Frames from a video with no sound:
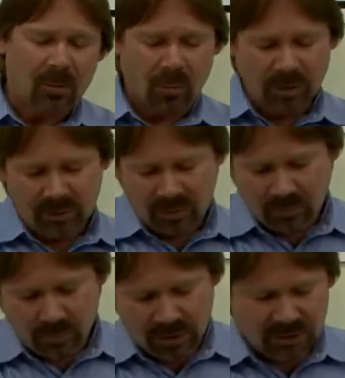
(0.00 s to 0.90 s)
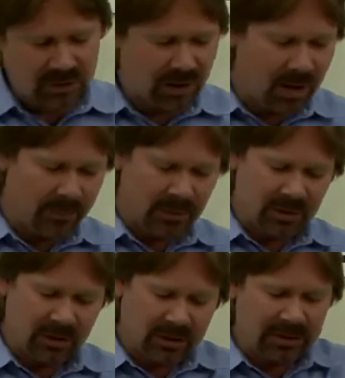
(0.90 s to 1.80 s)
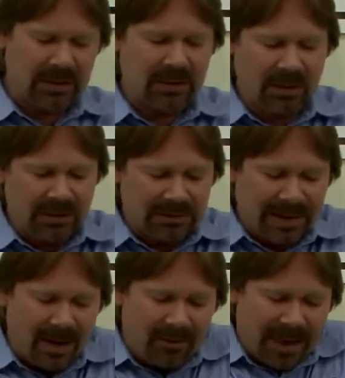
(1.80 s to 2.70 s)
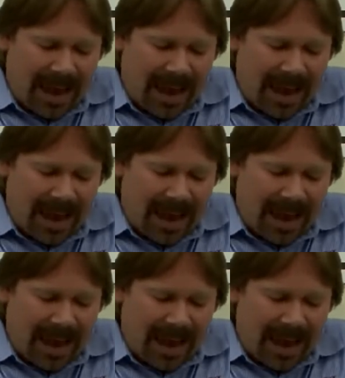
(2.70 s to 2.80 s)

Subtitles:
once you brush it up and you look down